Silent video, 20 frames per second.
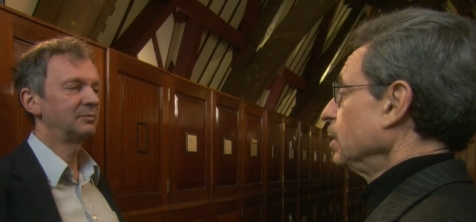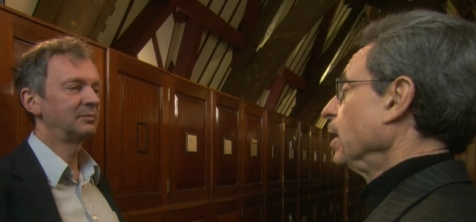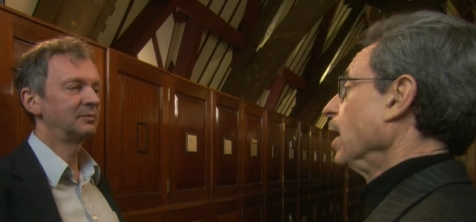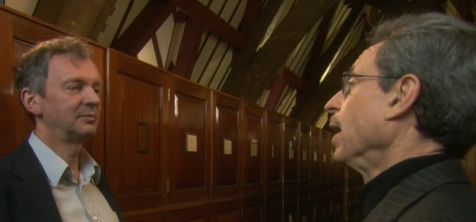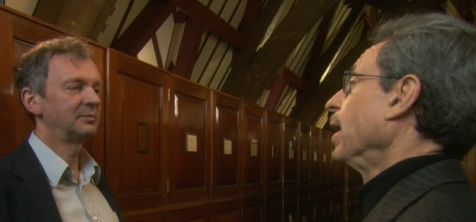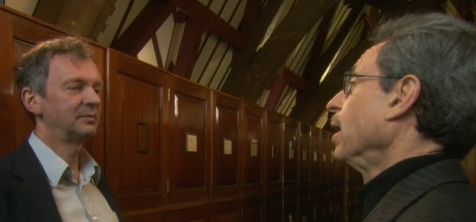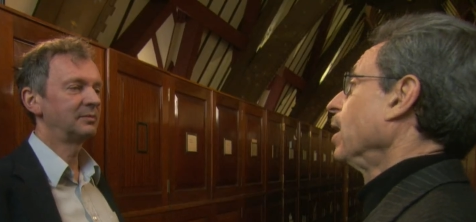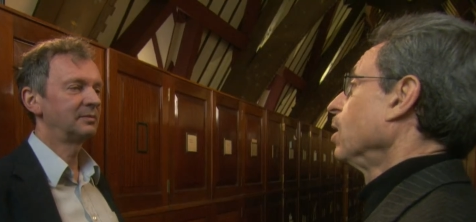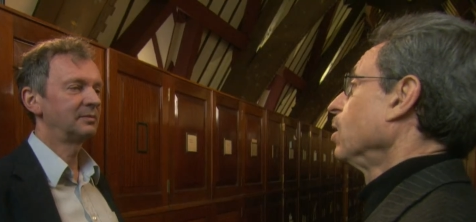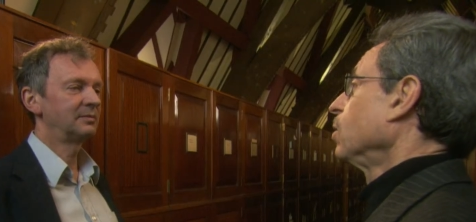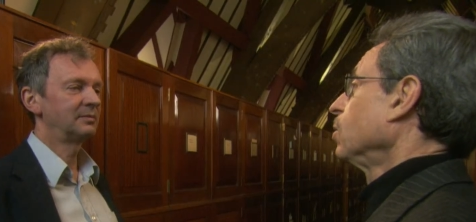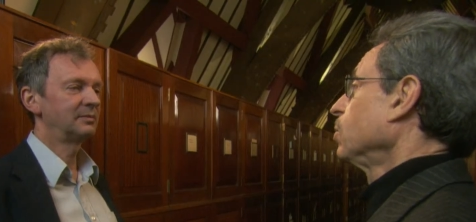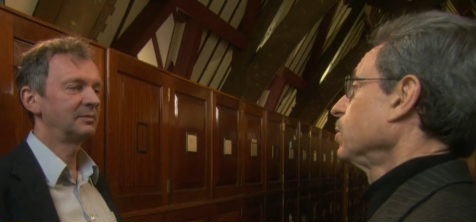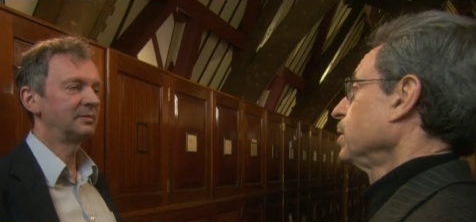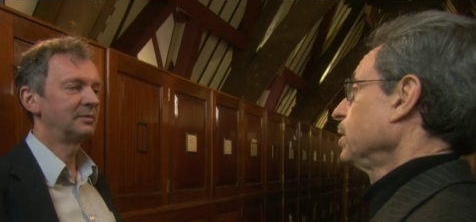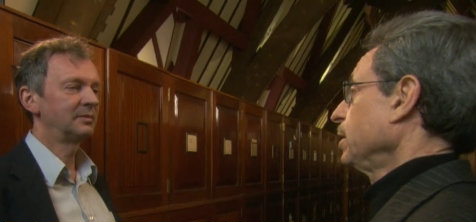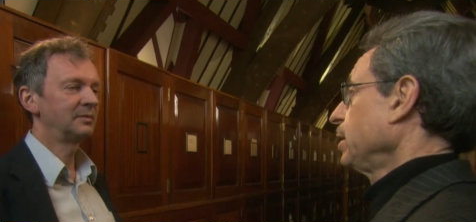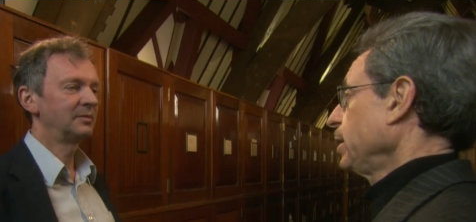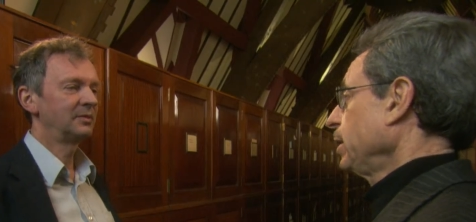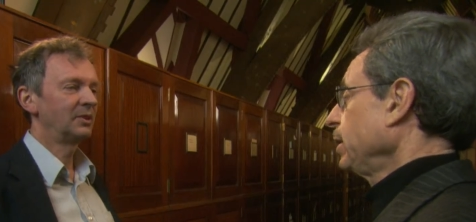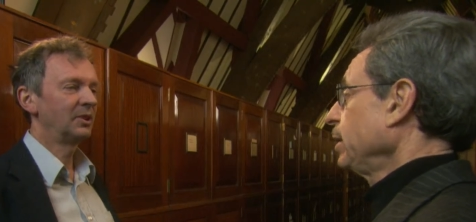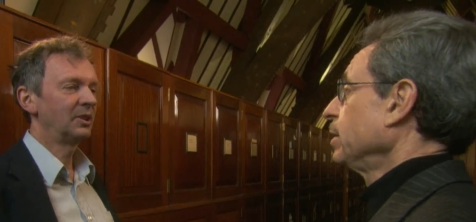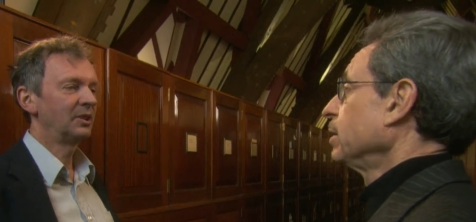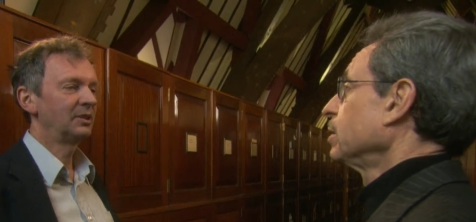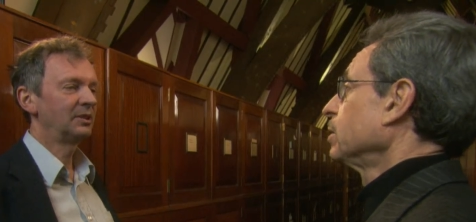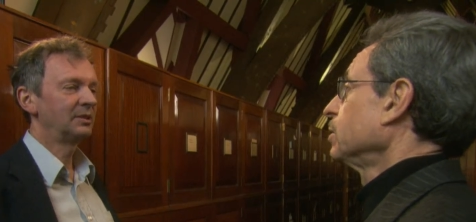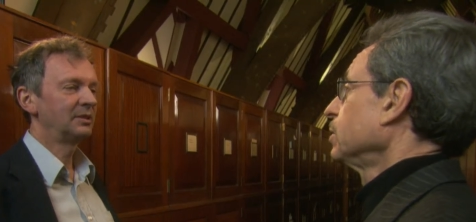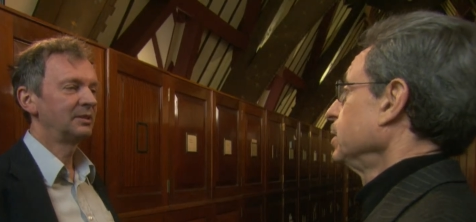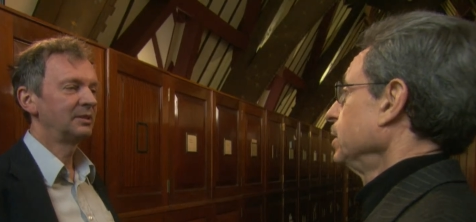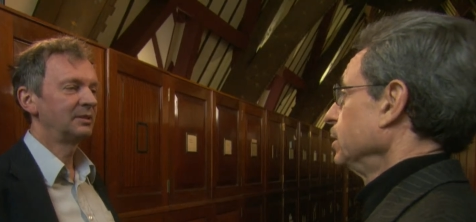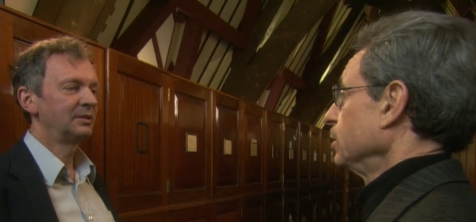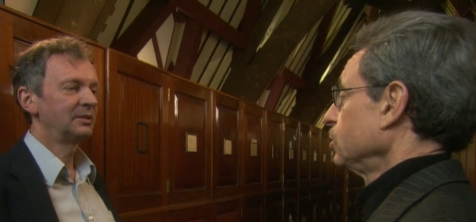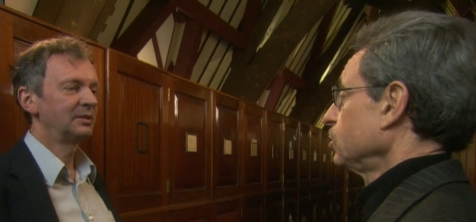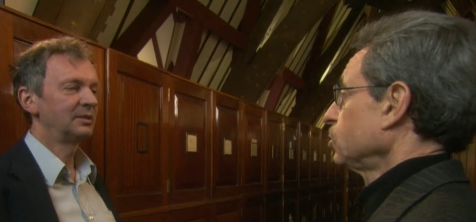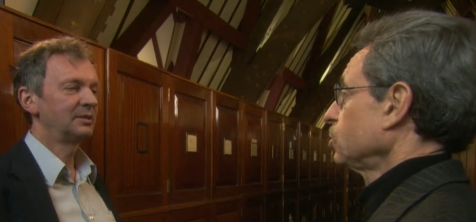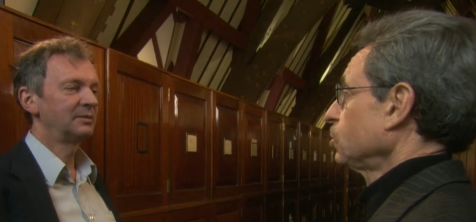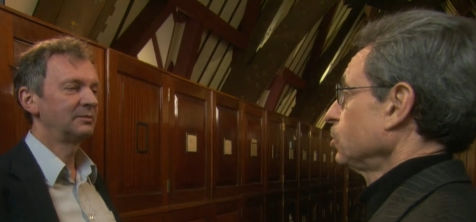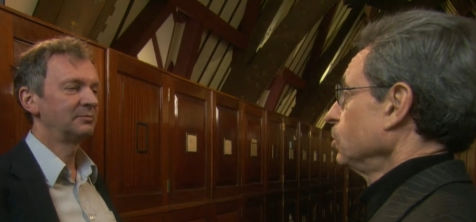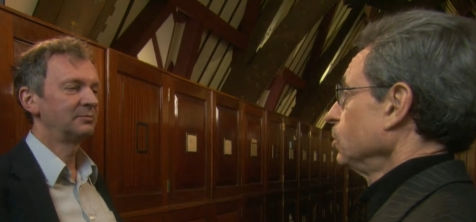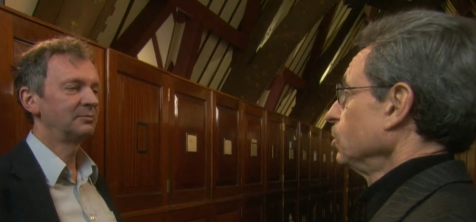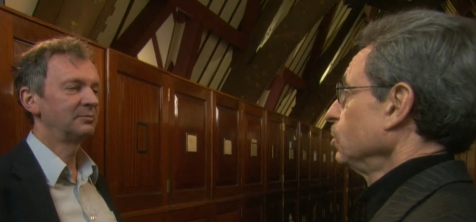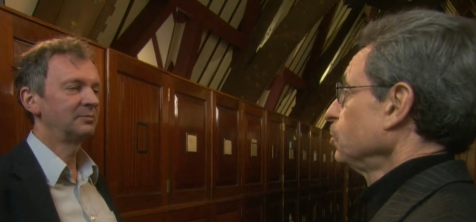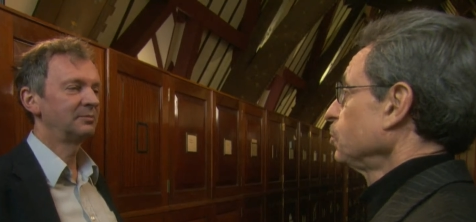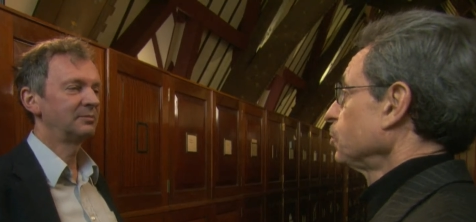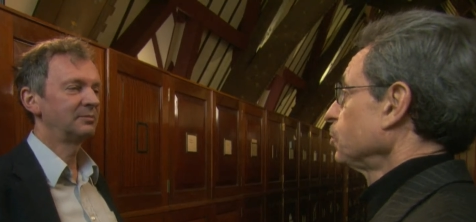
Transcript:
Speaker 1: now, here, is true